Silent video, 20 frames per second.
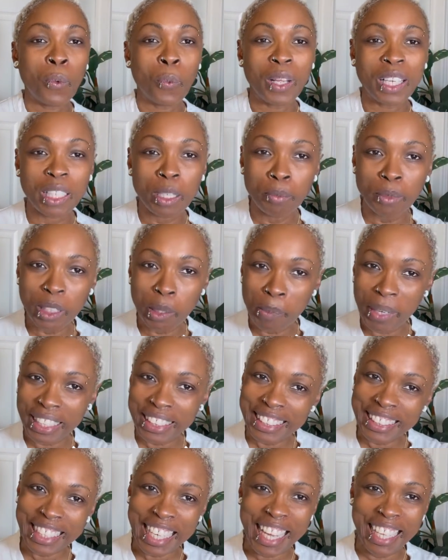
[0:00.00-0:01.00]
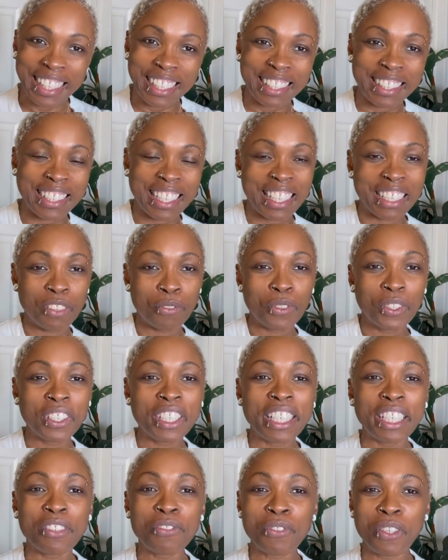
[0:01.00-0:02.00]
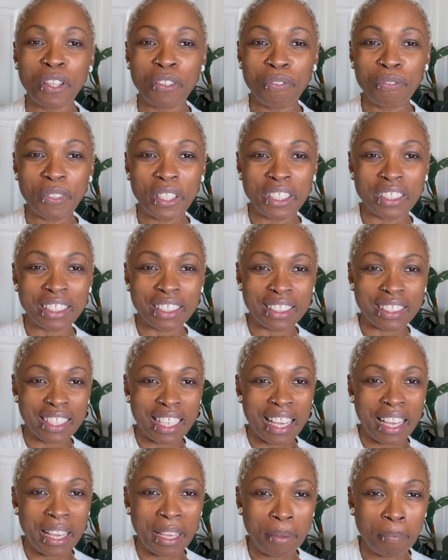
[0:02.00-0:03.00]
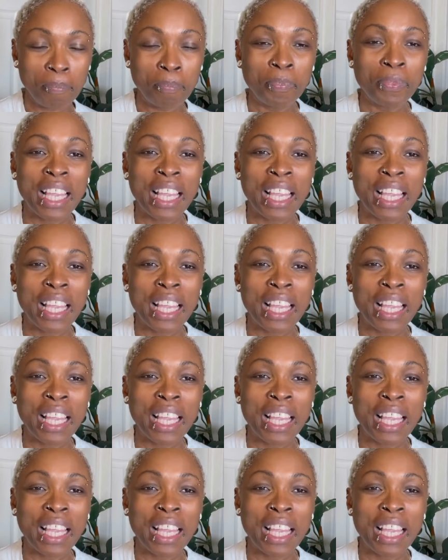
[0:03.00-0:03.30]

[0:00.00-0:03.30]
Welcome to my channel and if you're here for the first time,